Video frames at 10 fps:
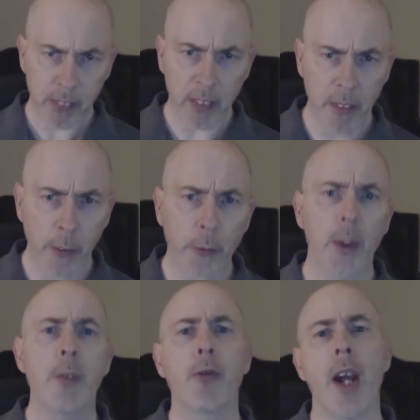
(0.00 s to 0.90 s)
The three
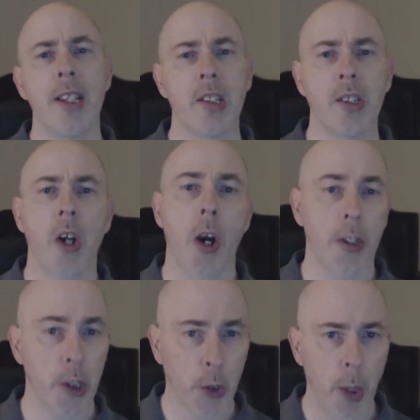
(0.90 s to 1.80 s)
phrases are
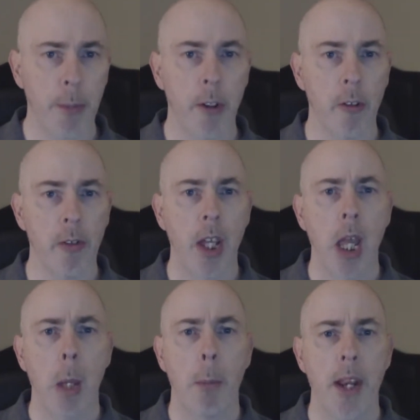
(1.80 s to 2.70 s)
descriptive,
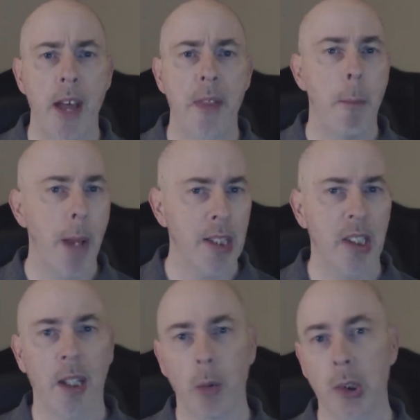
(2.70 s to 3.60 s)
but not the best
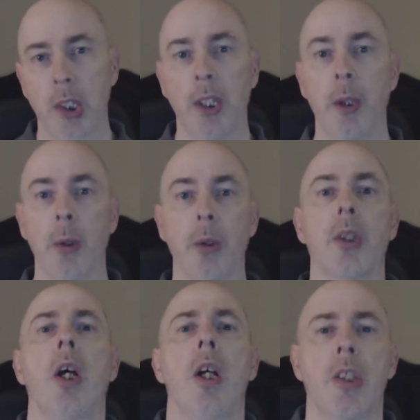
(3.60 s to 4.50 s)
labels to use.
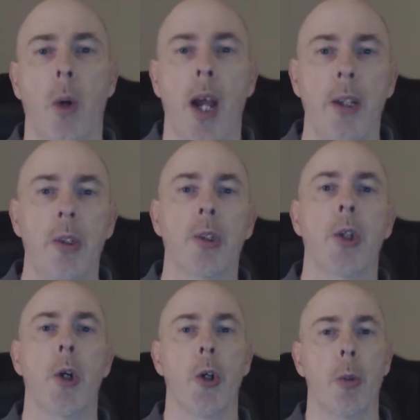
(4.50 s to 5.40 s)
So I use the
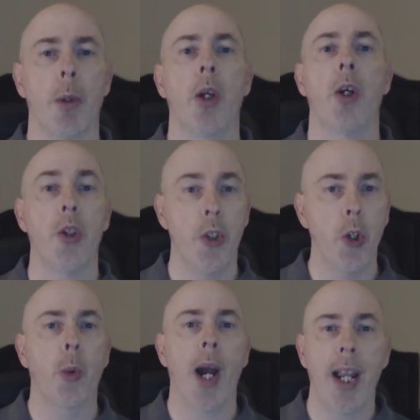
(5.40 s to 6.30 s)
term new
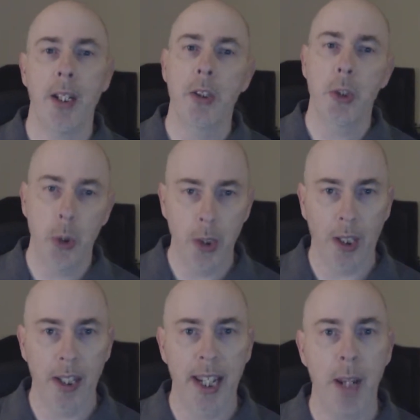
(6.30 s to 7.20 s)
right to
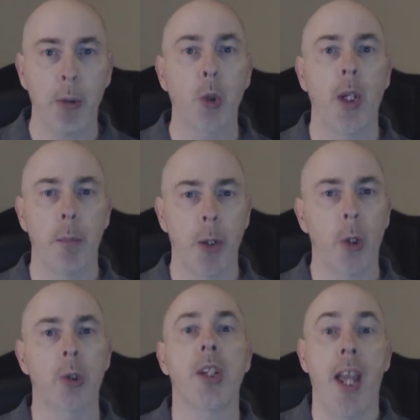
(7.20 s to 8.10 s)
delineate between
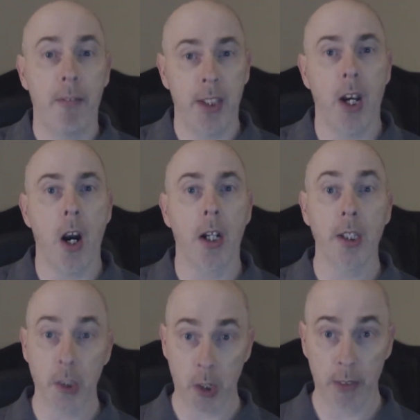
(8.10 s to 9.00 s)
post-FDR
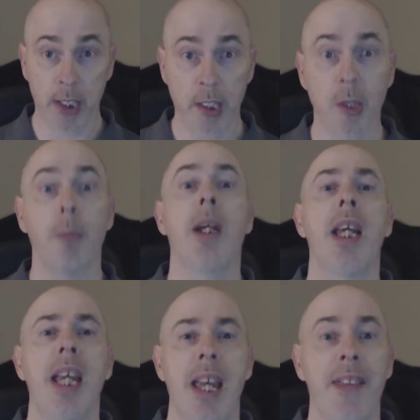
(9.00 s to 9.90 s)
conservatism
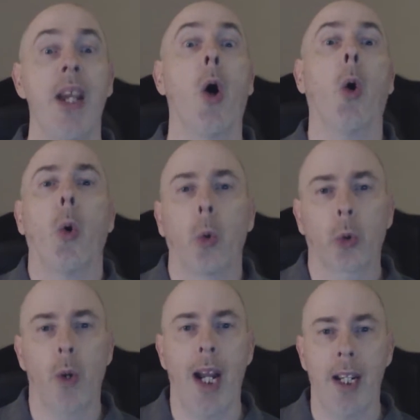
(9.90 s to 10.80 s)
and the old
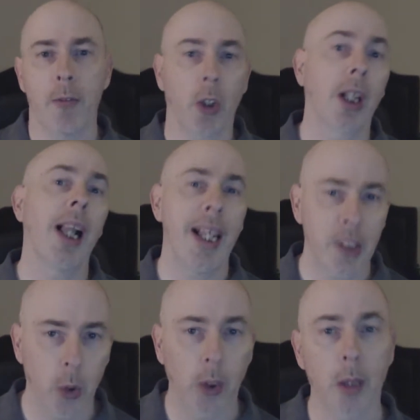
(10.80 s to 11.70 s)
right for
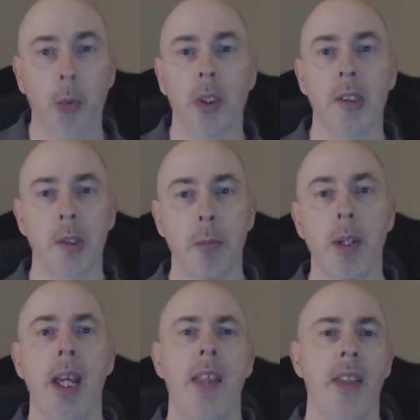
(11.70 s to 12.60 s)
classical liberalism
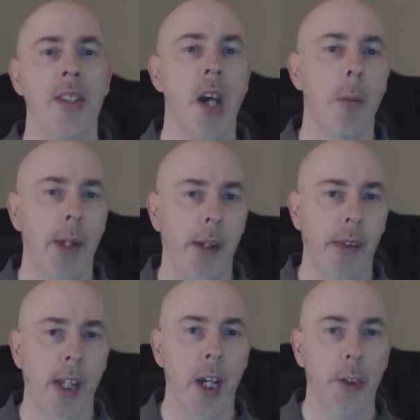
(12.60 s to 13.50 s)
that dominated the
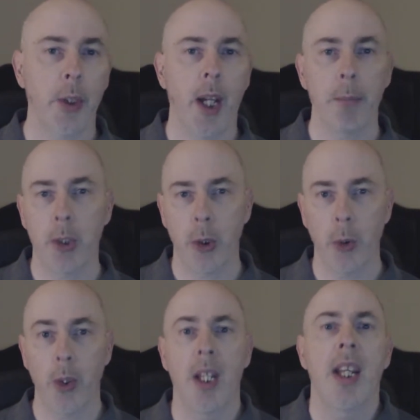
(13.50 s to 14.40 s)
country up
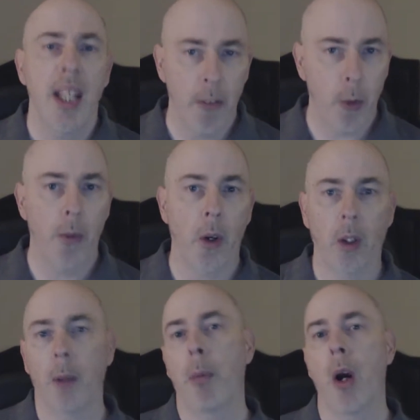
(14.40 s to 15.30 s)
to and through the
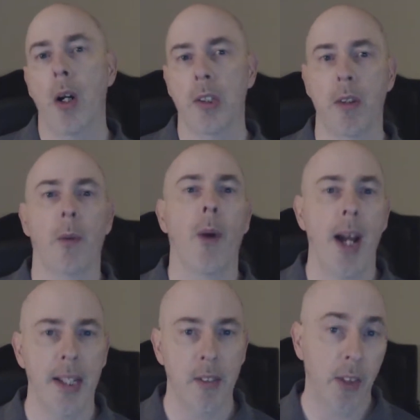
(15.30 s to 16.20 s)
early parts of the
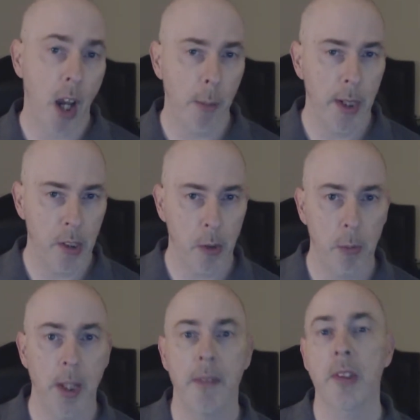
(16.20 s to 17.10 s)
rise of communism
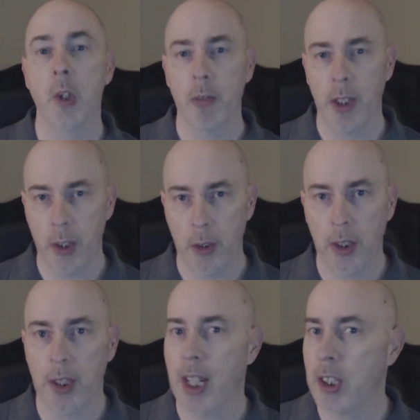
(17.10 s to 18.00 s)
in the Soviet
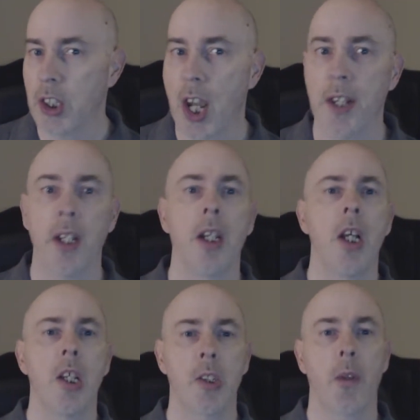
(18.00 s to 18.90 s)
Union and China.
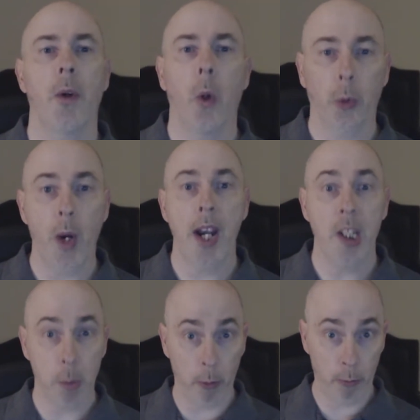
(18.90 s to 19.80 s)
So the old right
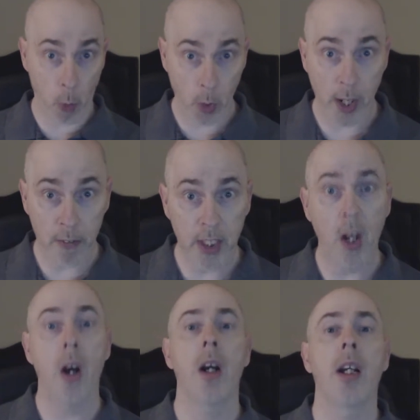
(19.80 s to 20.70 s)
is before
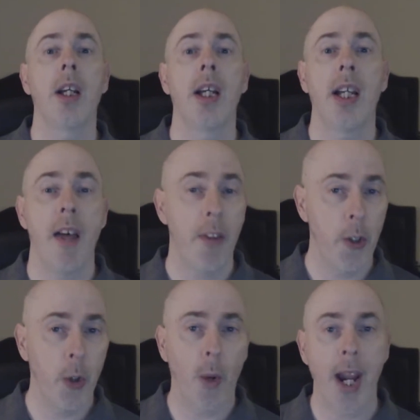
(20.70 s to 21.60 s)
FDR, and the
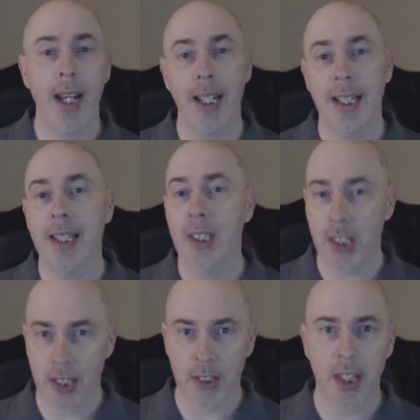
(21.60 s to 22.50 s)
new right is
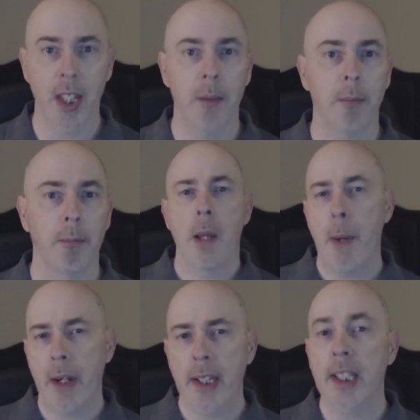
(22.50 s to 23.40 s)
since then.
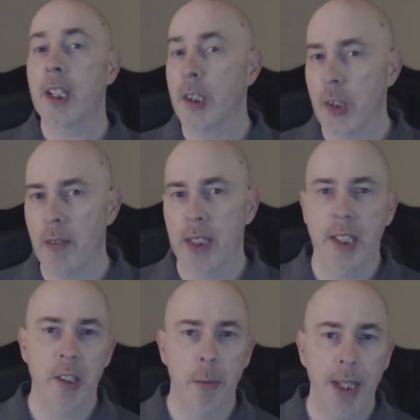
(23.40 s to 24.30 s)
American
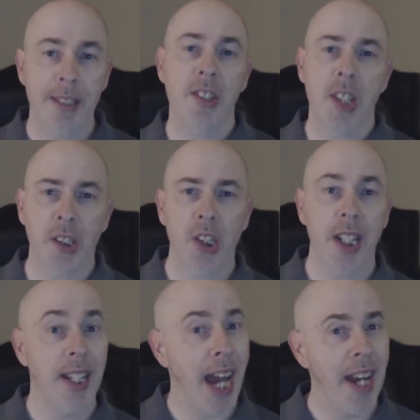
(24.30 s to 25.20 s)
conservatism is essentially
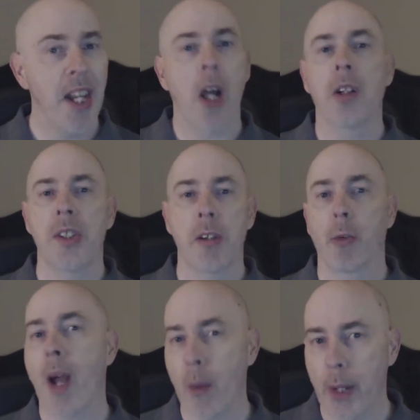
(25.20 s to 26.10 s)
an ideology of
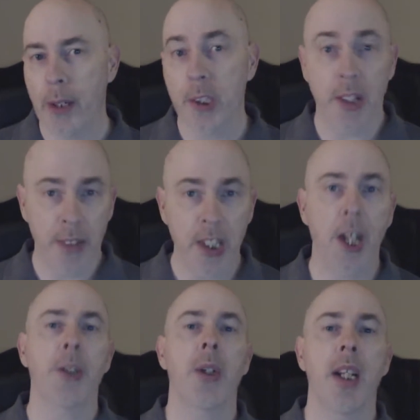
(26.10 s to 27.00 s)
right-wingers in this
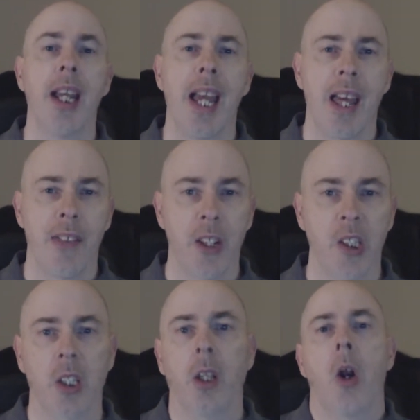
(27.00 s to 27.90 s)
country that
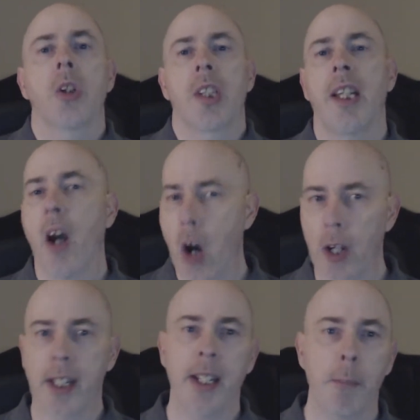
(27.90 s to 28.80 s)
is largely
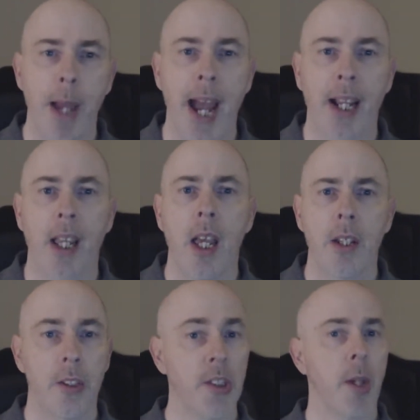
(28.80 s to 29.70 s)
hearkening back
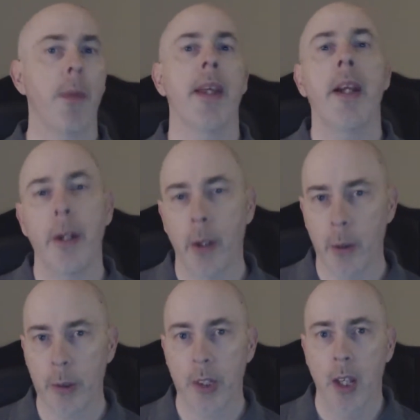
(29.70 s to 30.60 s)
to some of the
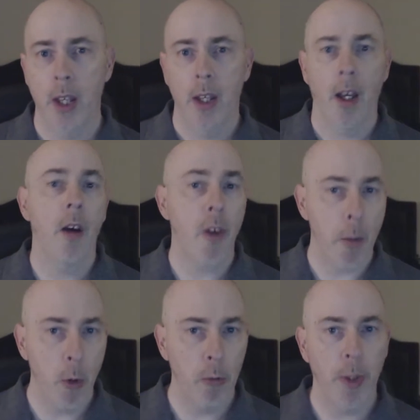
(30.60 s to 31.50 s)
heroes of our
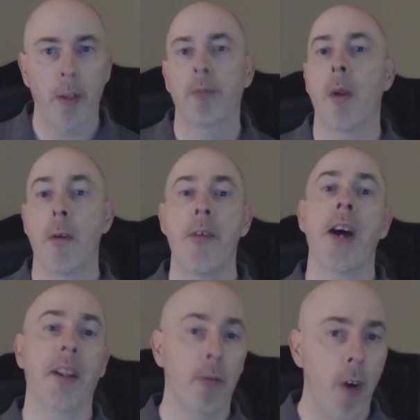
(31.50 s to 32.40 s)
movement, from the
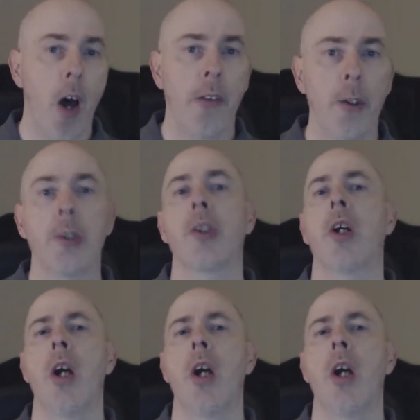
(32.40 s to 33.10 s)
founding fathers